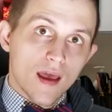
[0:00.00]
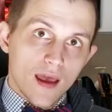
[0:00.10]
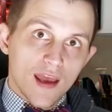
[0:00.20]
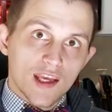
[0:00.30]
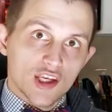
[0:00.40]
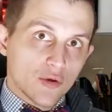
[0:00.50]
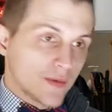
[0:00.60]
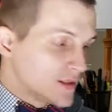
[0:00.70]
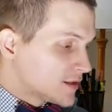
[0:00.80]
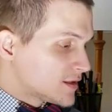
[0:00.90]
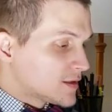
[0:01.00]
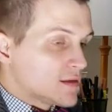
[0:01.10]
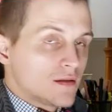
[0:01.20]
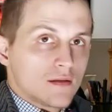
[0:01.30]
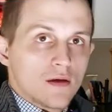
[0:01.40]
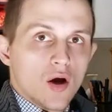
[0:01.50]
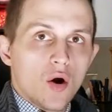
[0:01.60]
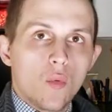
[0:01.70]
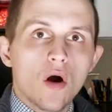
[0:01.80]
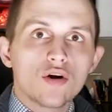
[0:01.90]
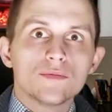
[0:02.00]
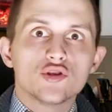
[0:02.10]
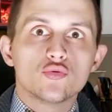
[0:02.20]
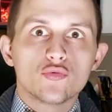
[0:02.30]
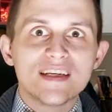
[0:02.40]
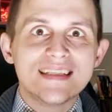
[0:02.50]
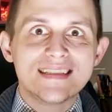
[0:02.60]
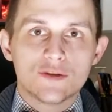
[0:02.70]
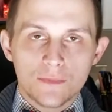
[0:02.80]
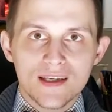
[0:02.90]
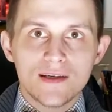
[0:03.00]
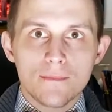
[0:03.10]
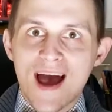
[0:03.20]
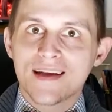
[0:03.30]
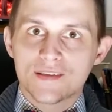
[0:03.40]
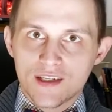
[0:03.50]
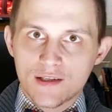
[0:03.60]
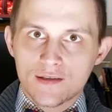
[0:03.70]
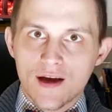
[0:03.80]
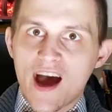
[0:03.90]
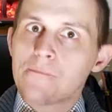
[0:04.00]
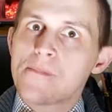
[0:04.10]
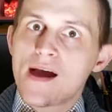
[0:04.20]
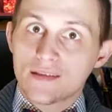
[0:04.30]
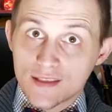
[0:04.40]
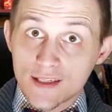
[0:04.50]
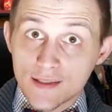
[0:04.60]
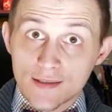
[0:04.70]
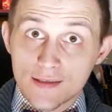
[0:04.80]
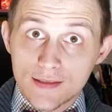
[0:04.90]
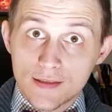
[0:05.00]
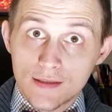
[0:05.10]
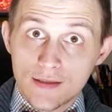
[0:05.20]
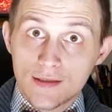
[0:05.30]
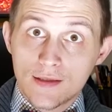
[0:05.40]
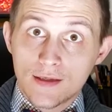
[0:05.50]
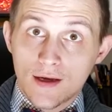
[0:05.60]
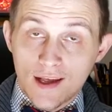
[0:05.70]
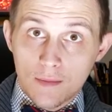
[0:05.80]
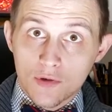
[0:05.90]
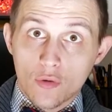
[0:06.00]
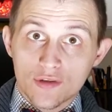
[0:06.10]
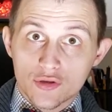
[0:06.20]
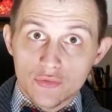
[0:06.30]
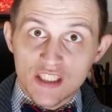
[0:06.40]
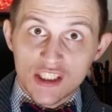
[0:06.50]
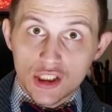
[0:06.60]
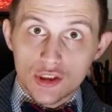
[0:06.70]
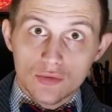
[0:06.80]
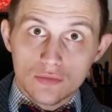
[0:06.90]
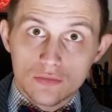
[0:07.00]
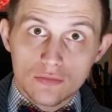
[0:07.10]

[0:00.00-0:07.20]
Hey humans, welcome to Read to Me, Matt Dunn. I'm Matt Dunn, and I'm going to read to you.